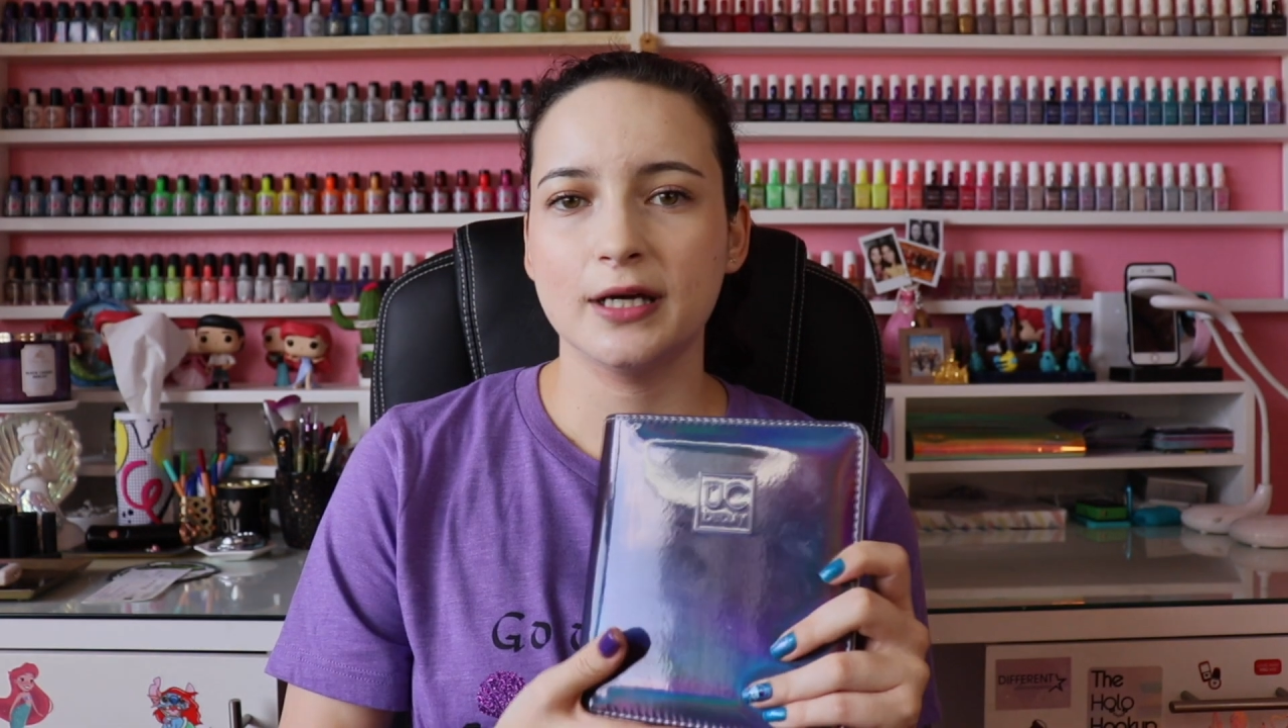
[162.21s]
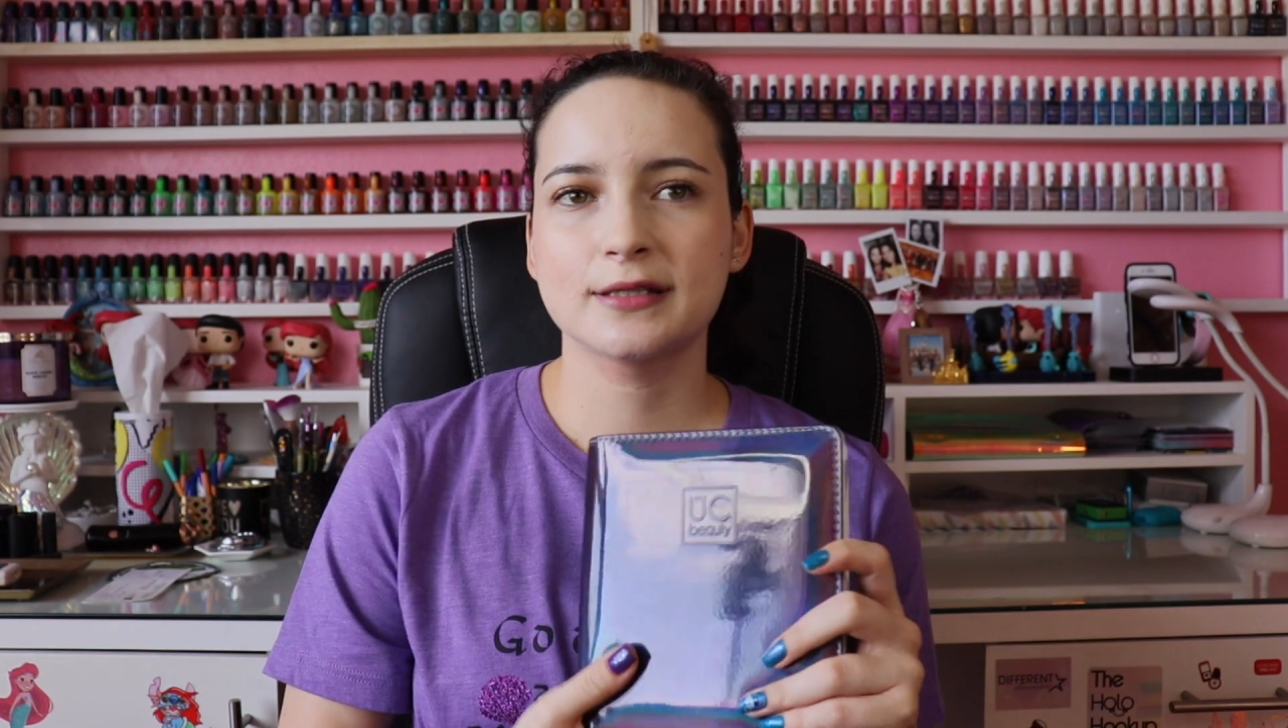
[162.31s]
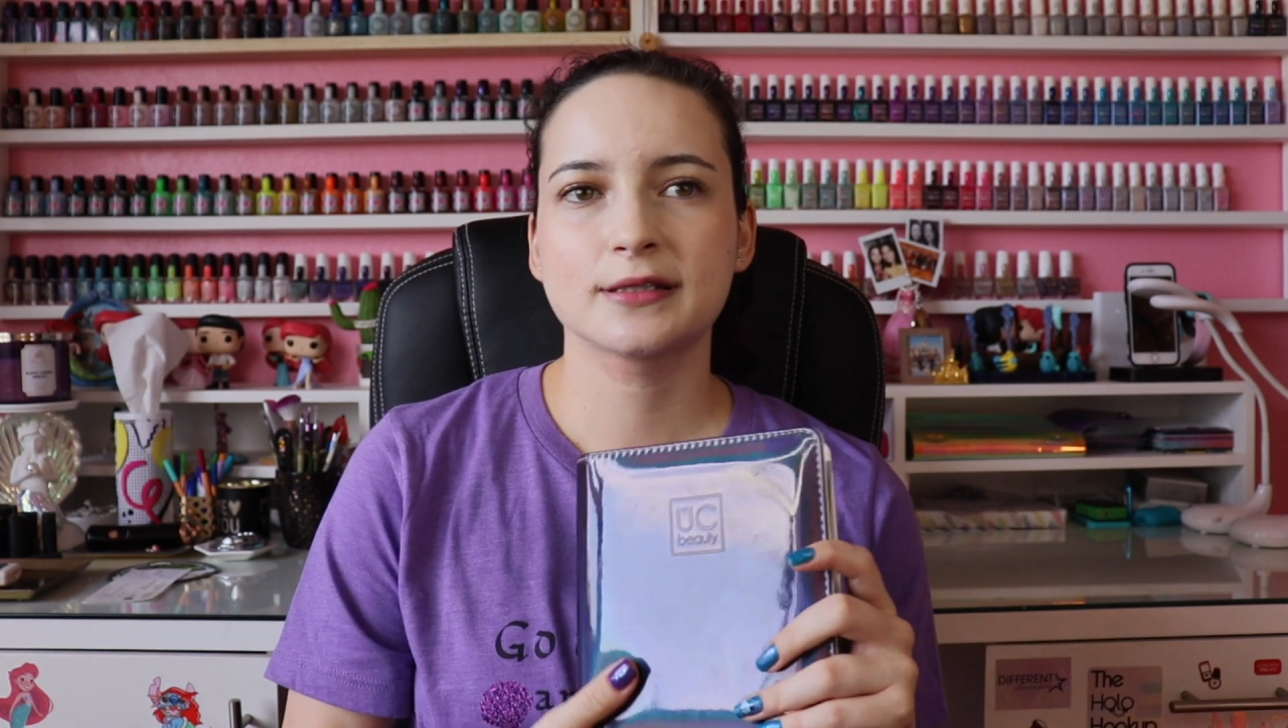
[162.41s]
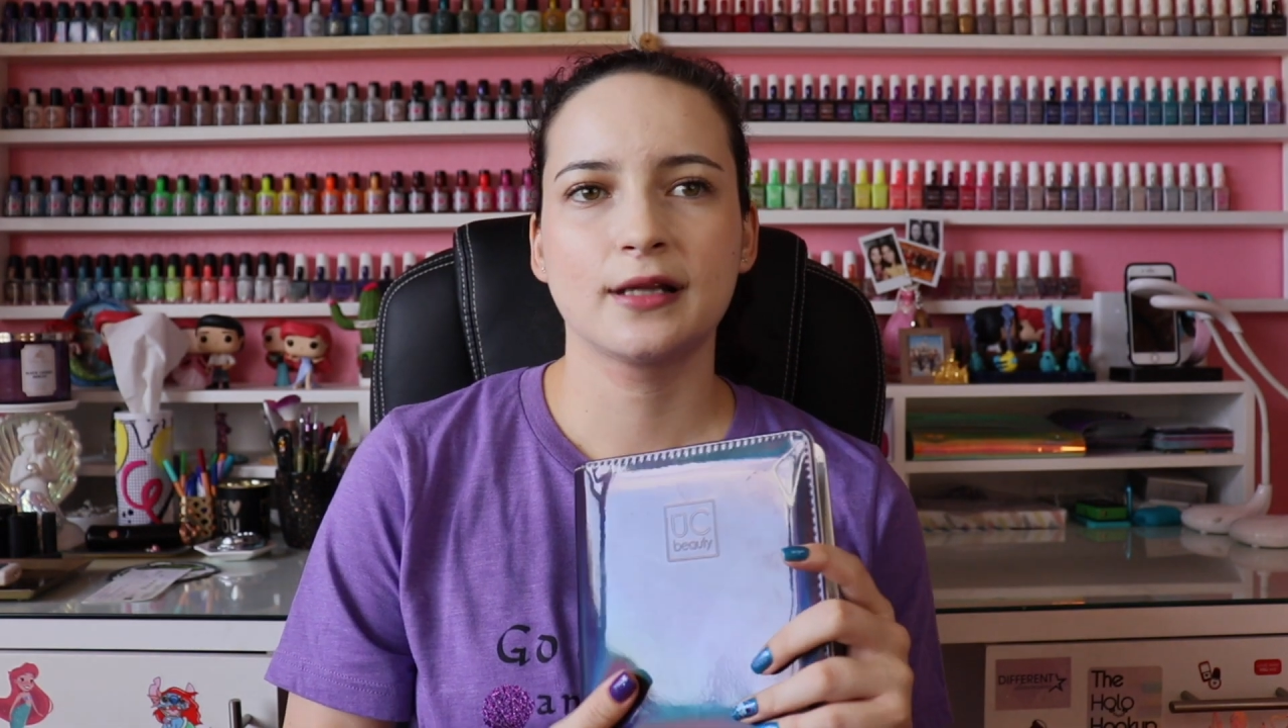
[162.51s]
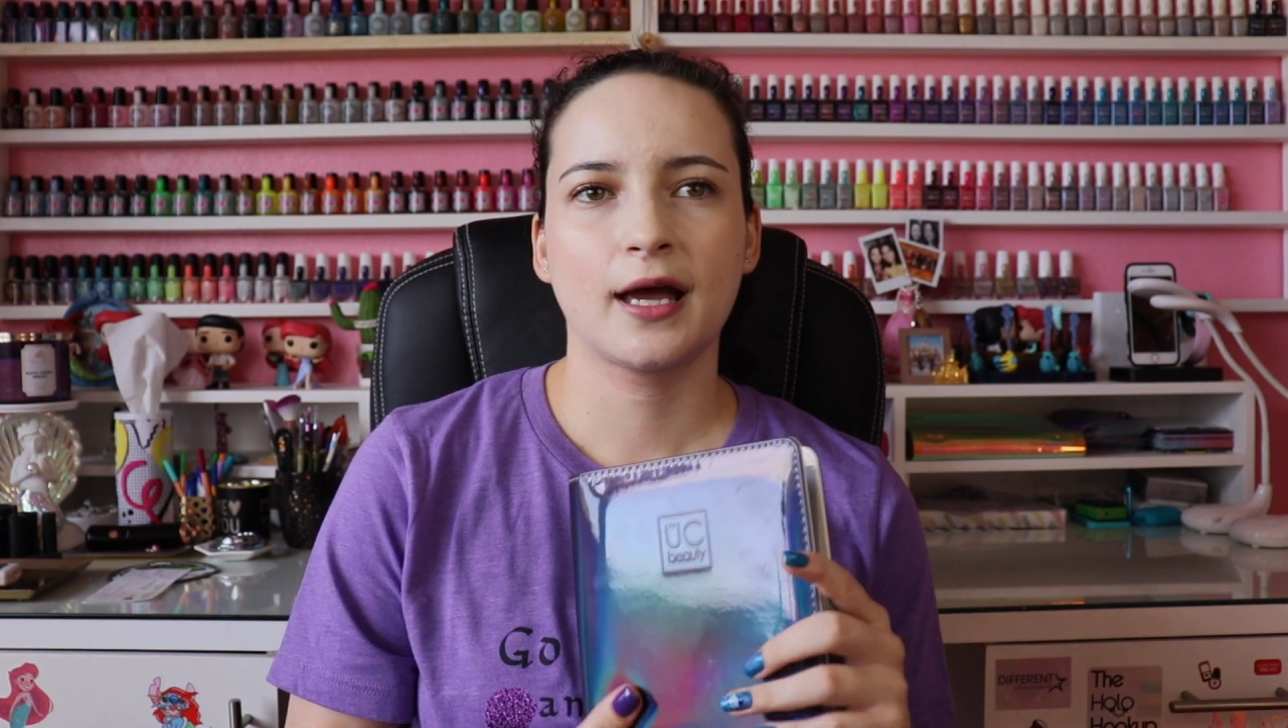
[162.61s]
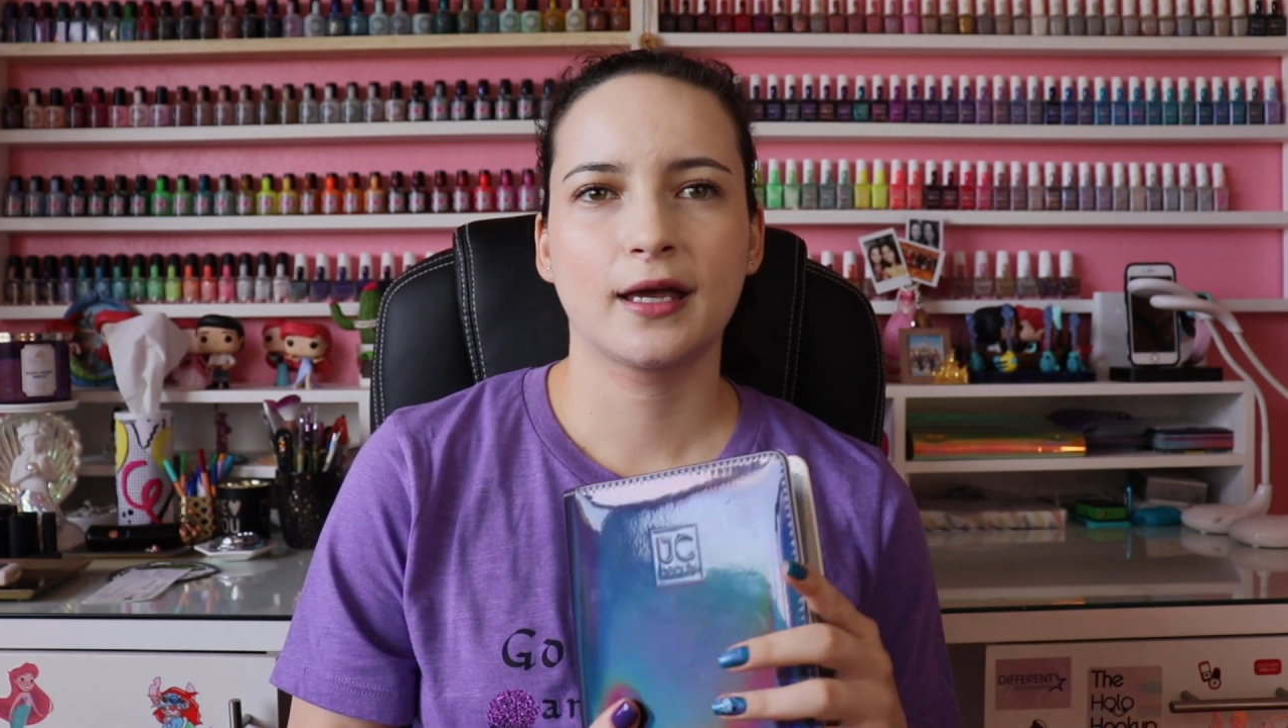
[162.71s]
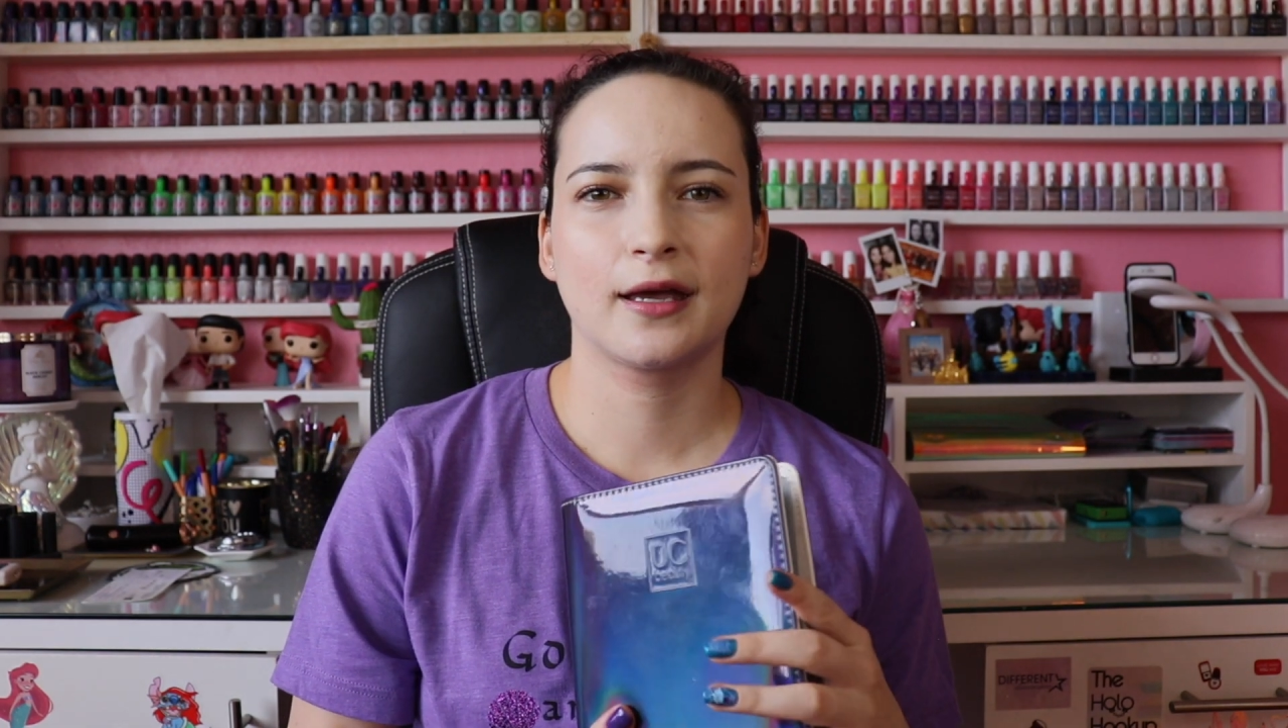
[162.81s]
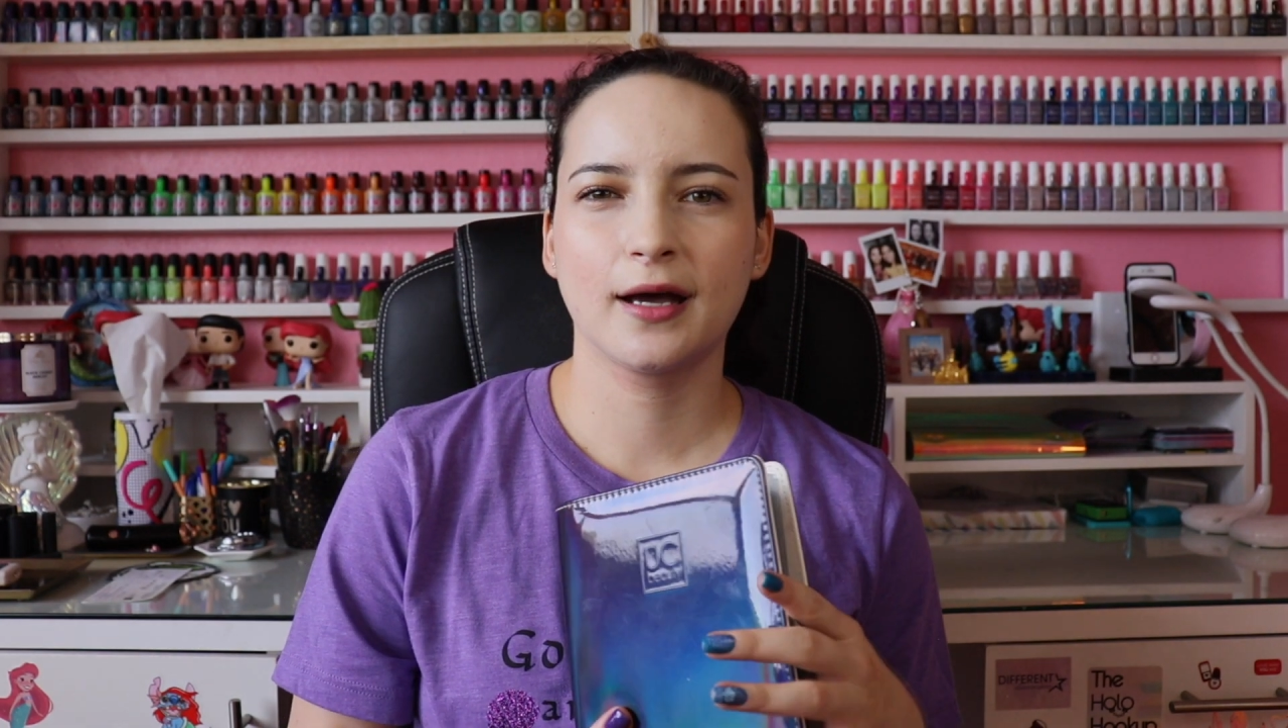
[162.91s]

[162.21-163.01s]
it's like